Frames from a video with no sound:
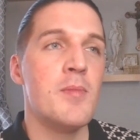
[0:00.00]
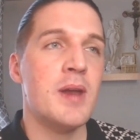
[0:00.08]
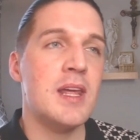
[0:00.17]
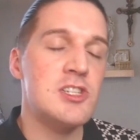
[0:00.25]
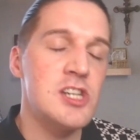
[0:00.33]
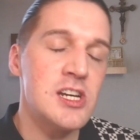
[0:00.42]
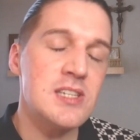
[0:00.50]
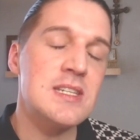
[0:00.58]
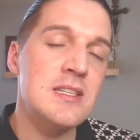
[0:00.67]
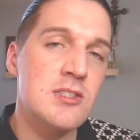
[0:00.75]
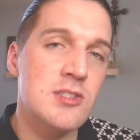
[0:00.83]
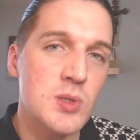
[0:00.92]
but it just
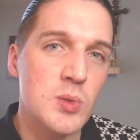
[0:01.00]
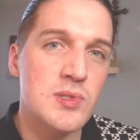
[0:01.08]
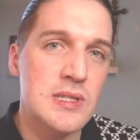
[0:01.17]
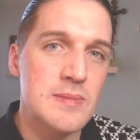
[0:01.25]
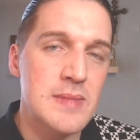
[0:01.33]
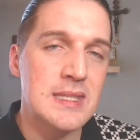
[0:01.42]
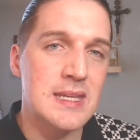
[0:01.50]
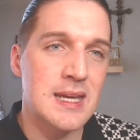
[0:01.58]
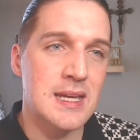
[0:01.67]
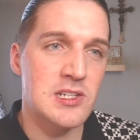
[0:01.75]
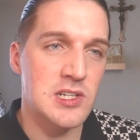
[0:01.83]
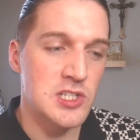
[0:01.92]
installs to me that
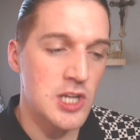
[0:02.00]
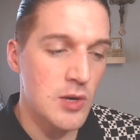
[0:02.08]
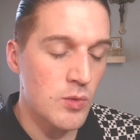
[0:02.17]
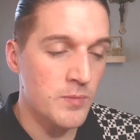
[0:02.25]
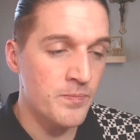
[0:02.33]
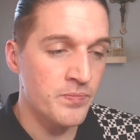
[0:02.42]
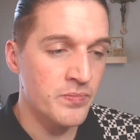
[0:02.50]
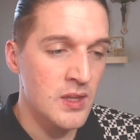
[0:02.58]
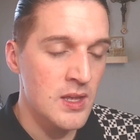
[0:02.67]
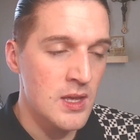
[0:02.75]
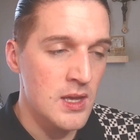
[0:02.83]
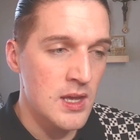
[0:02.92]
actually do you know what
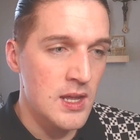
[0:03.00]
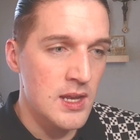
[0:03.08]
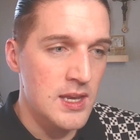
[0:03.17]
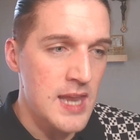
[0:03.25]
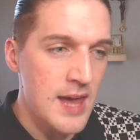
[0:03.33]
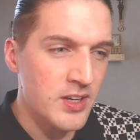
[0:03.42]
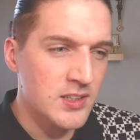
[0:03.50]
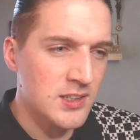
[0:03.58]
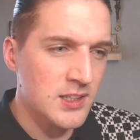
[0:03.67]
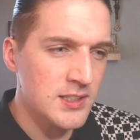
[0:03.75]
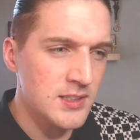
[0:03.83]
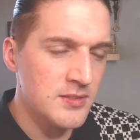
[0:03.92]
never
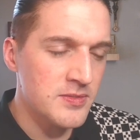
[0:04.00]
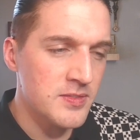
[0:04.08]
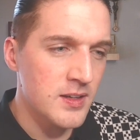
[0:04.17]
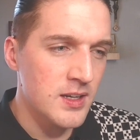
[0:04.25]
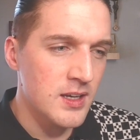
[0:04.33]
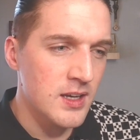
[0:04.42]
kind of